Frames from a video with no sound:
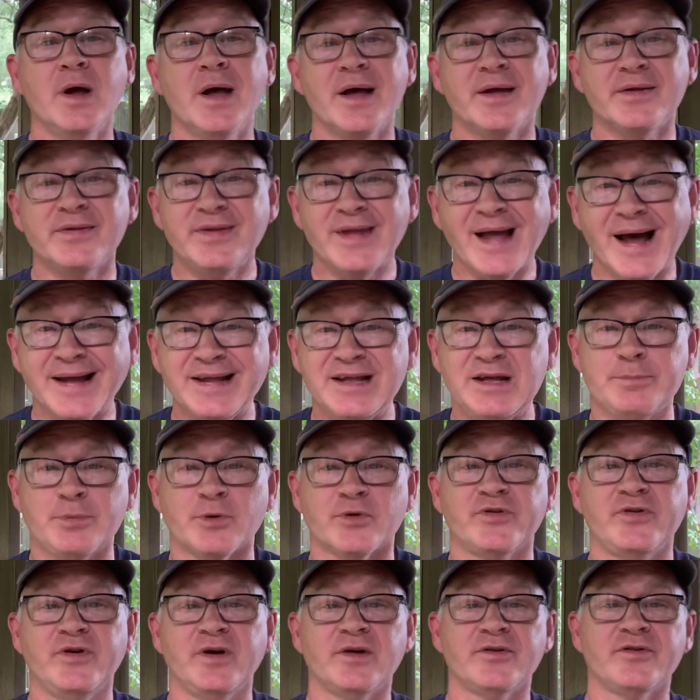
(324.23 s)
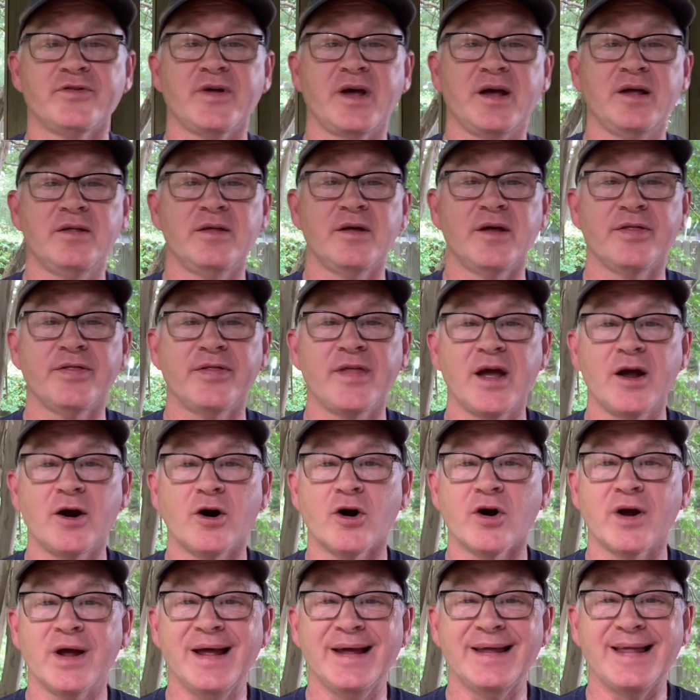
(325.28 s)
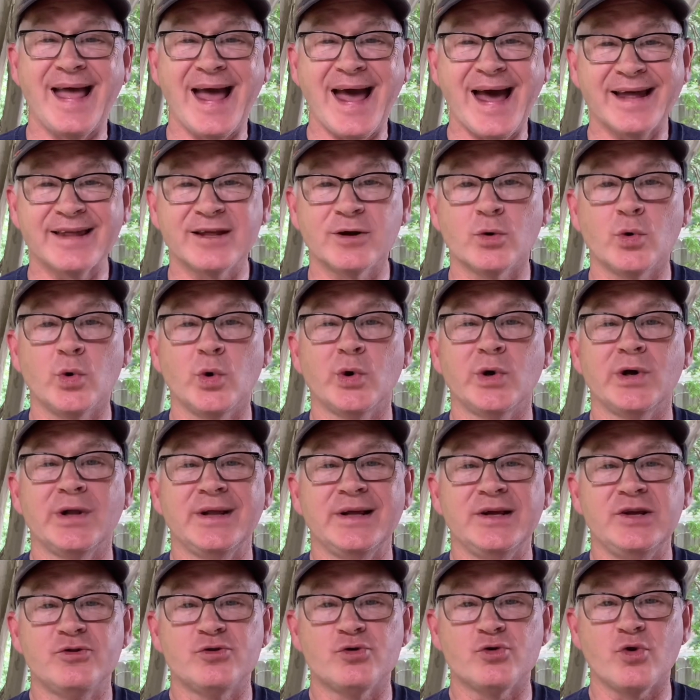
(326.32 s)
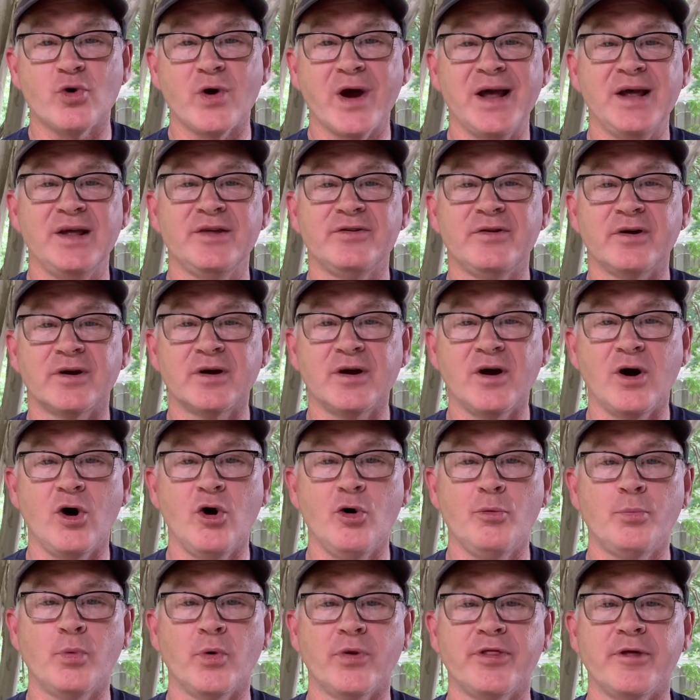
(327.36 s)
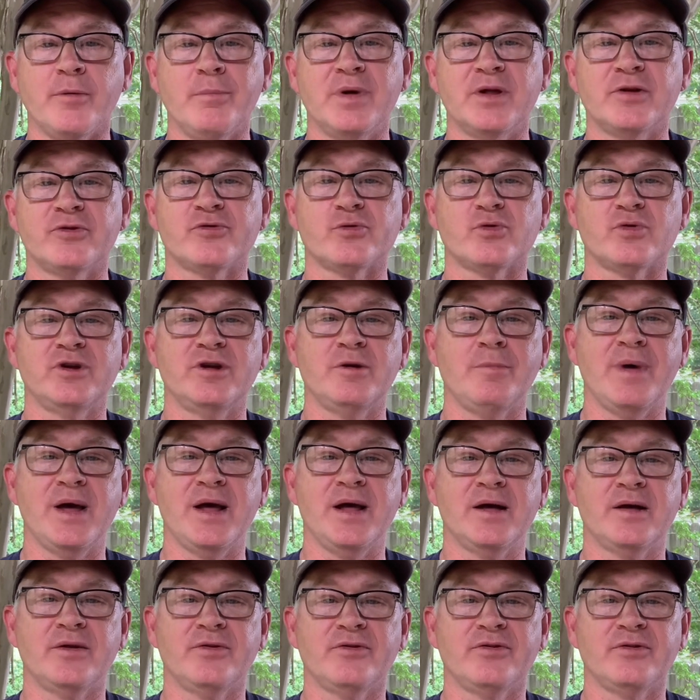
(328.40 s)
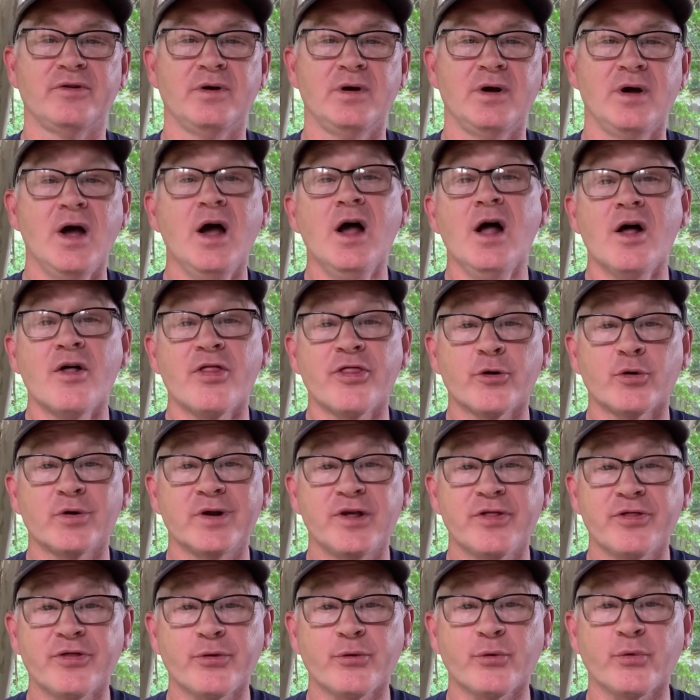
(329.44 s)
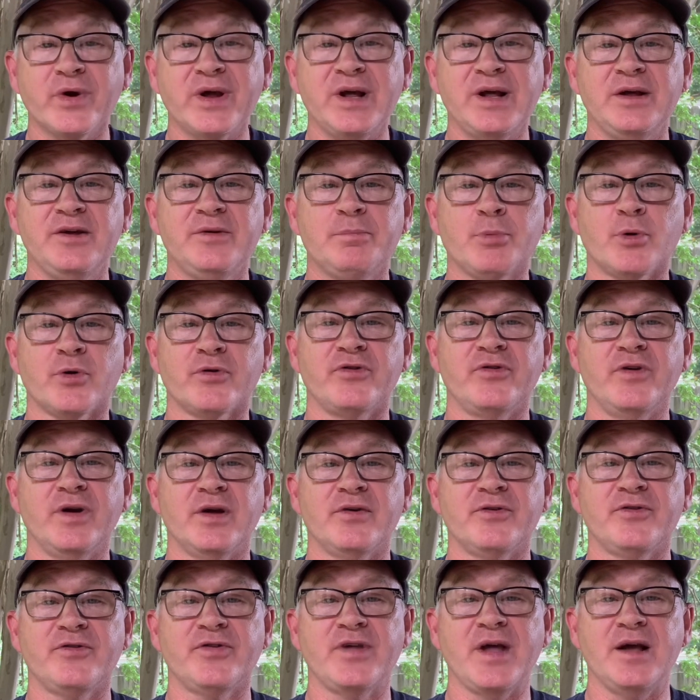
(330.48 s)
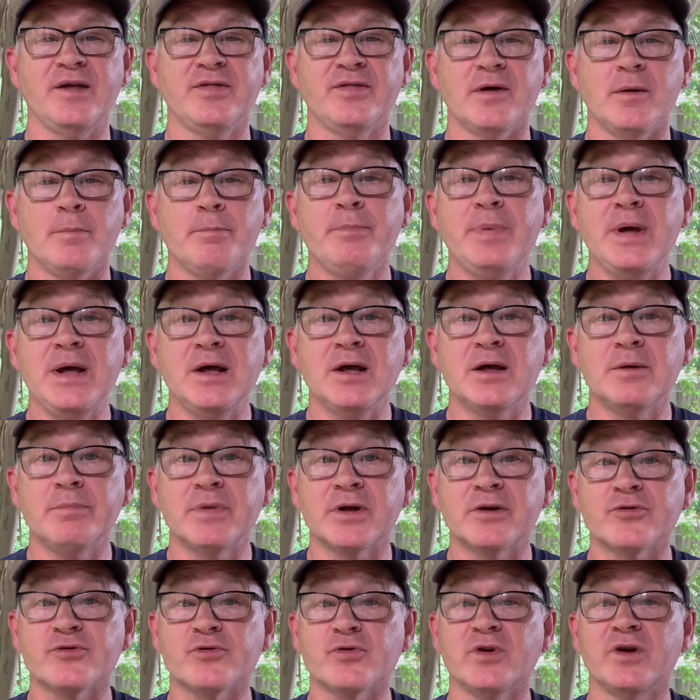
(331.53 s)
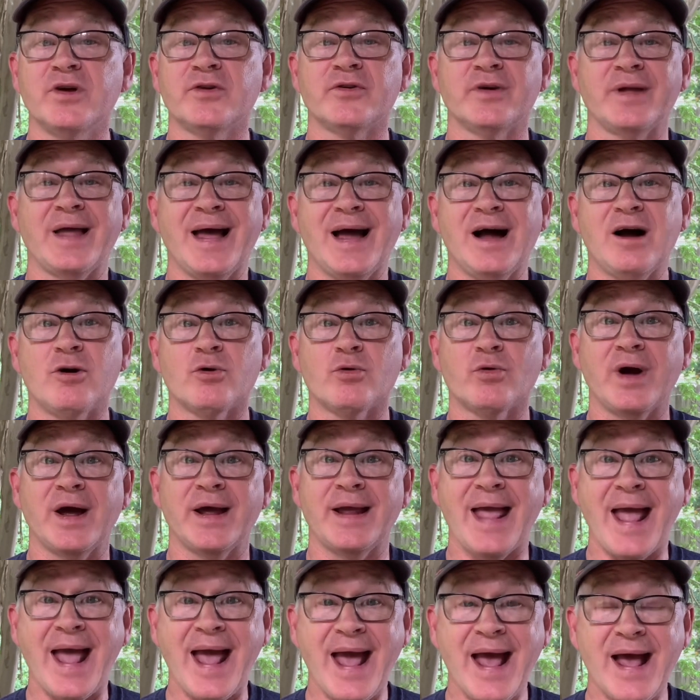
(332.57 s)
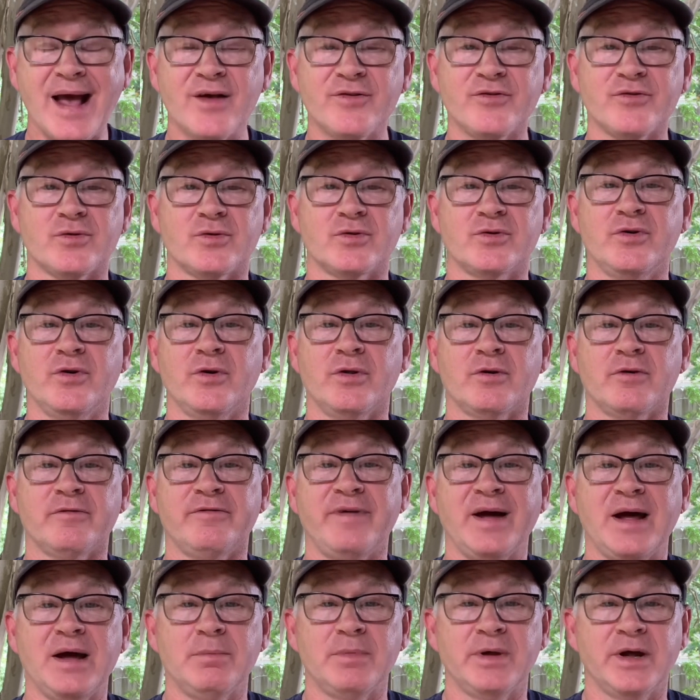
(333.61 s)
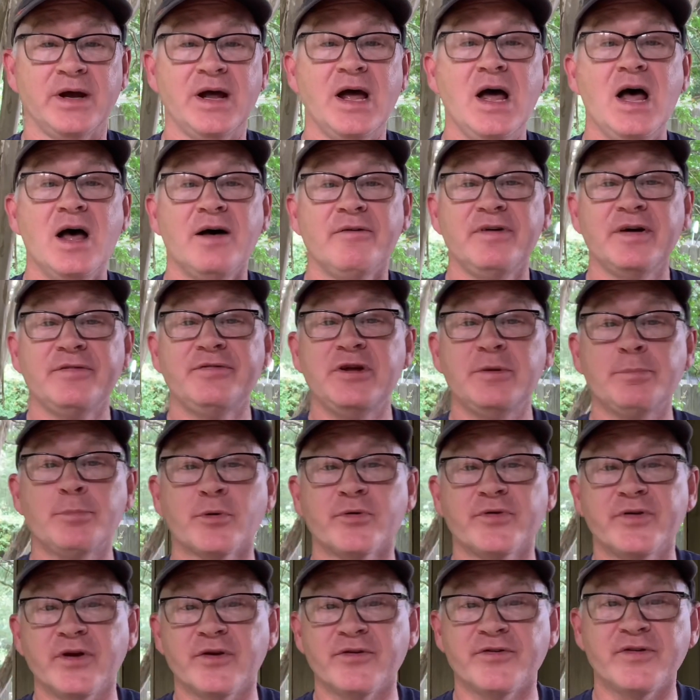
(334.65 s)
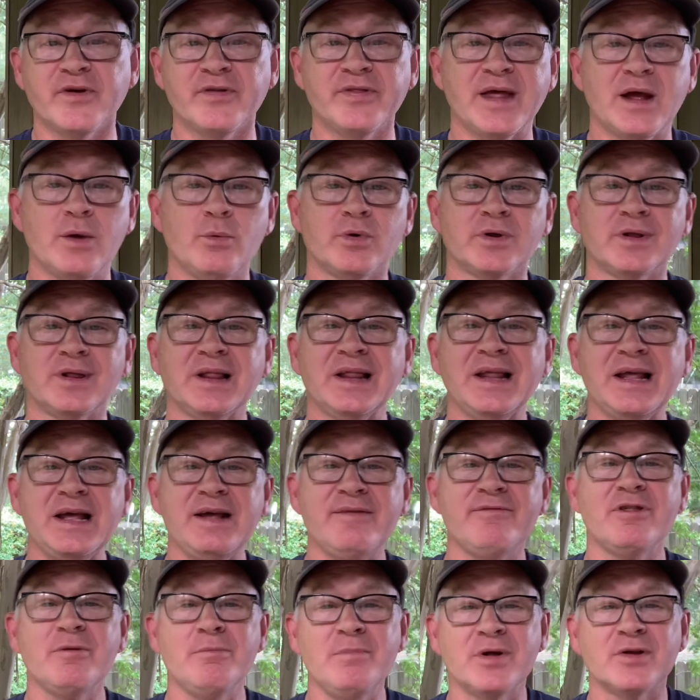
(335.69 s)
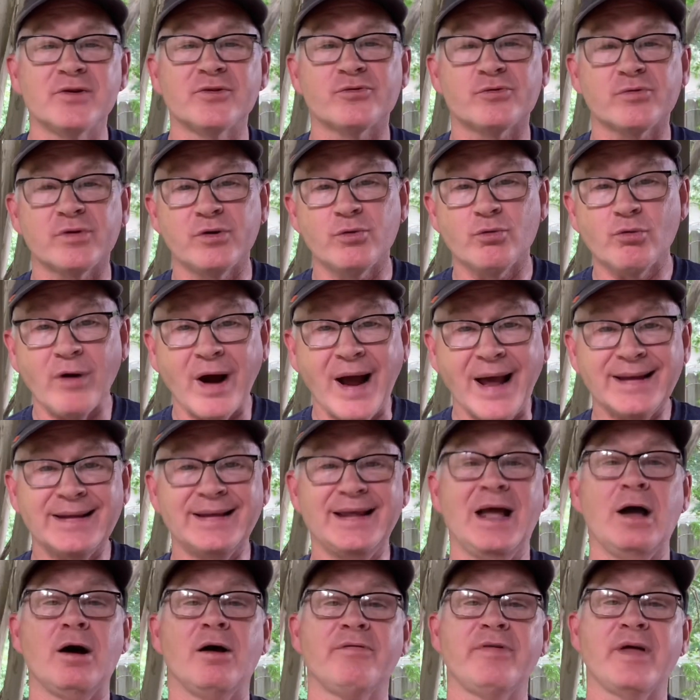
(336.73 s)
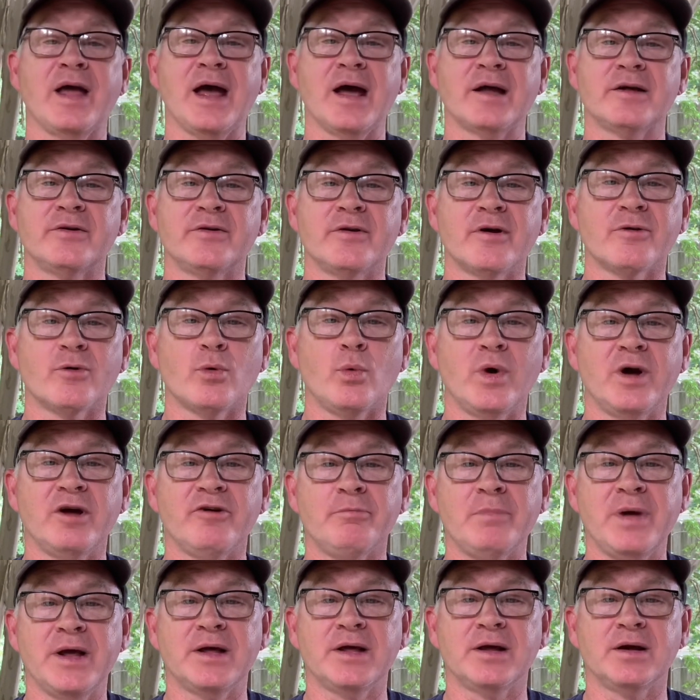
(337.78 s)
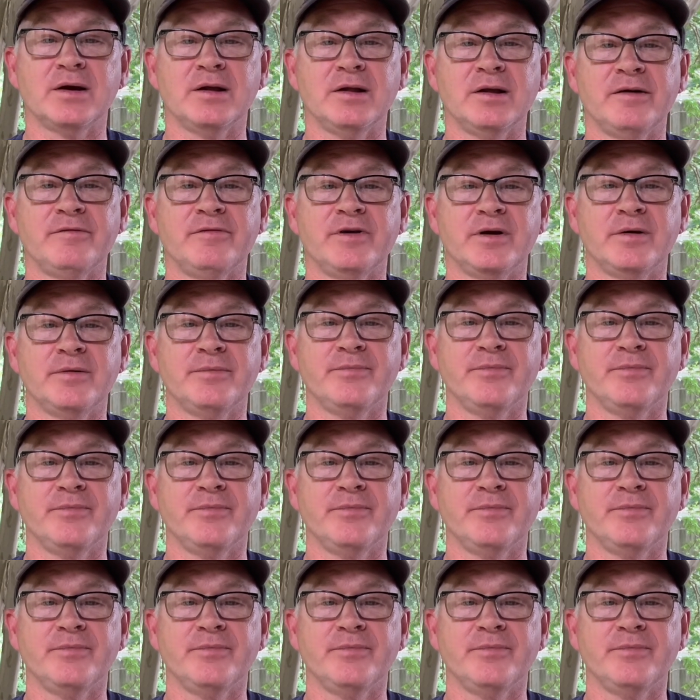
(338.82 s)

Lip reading: 90% say that they are inadequately trained to cope with the ministry demands. 33% state that being in ministry is an outright hazard to their family. 50% said they would leave the ministry right now if they had another way of making a living.